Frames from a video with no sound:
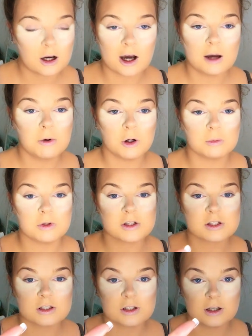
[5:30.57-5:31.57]
I'm
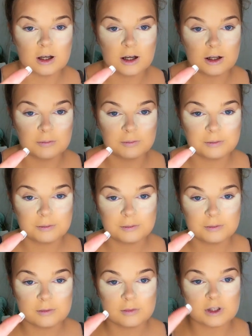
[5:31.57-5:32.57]
hopeless.
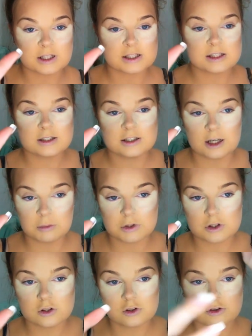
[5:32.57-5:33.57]
That's
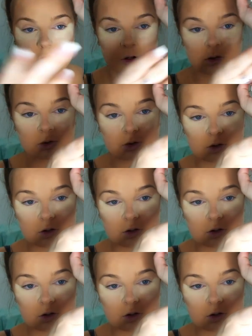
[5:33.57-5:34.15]
Damage Control.